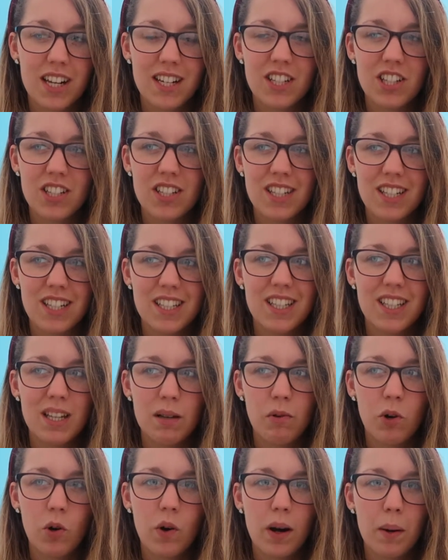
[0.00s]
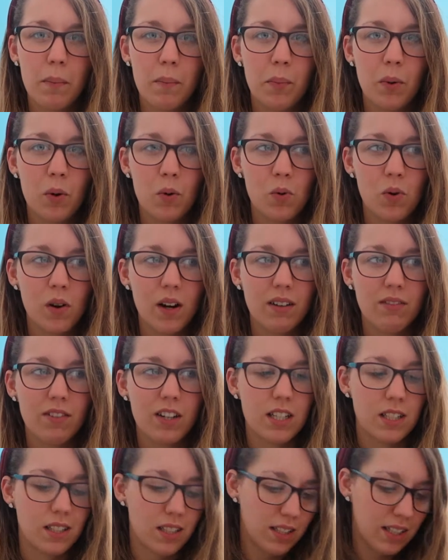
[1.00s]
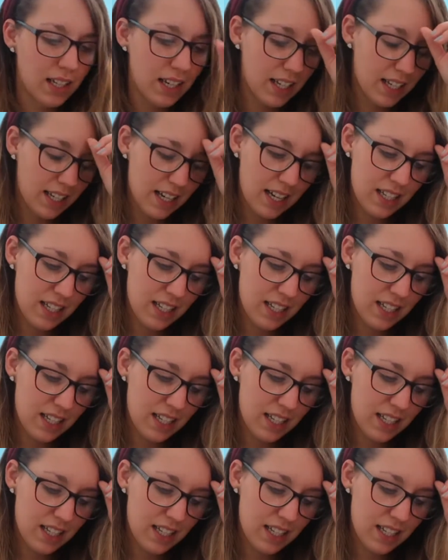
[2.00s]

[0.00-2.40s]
He just did seem quite boring recently,